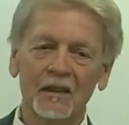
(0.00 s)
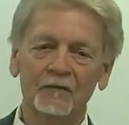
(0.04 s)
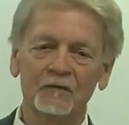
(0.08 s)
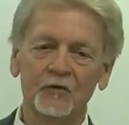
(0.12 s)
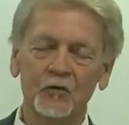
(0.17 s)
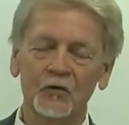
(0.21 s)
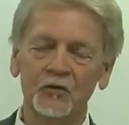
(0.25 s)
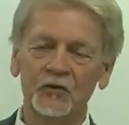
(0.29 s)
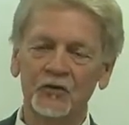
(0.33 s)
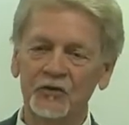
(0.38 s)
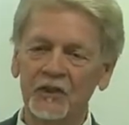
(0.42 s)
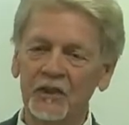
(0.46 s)

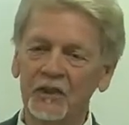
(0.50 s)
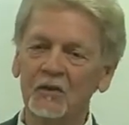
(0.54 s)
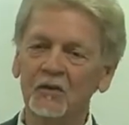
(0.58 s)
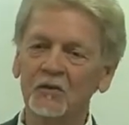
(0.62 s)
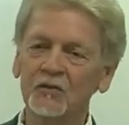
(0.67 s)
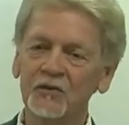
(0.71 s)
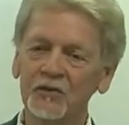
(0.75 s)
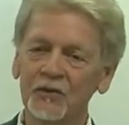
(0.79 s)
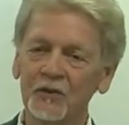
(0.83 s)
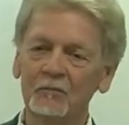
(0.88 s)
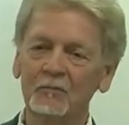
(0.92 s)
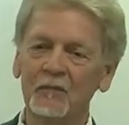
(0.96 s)
If you
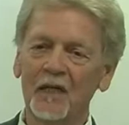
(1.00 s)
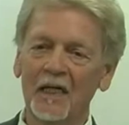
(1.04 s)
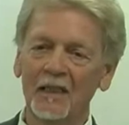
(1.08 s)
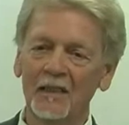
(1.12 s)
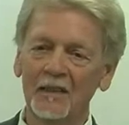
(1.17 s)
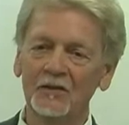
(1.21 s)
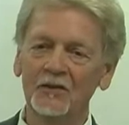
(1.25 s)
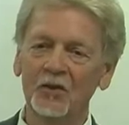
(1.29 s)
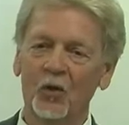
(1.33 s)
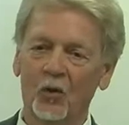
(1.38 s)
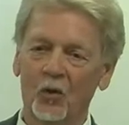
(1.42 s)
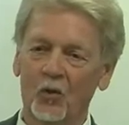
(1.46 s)
steal
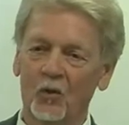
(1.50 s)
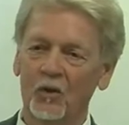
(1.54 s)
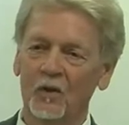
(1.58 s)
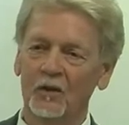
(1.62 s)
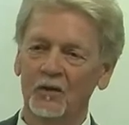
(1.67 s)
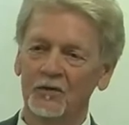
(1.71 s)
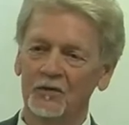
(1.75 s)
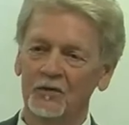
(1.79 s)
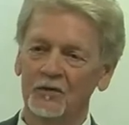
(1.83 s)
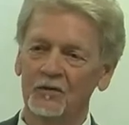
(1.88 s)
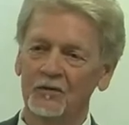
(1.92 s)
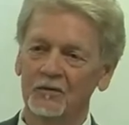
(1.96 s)
somebody's
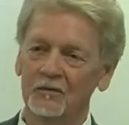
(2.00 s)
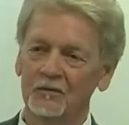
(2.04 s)
horse,